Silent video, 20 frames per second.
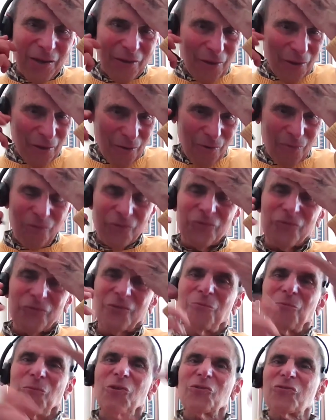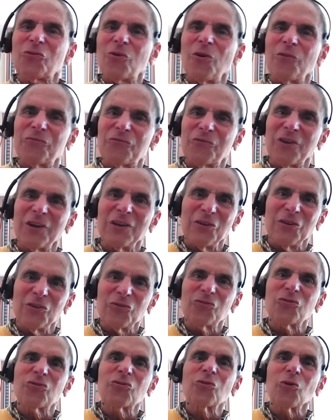though, it was in Moskovsky
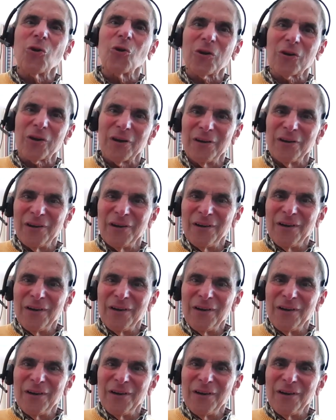Listok,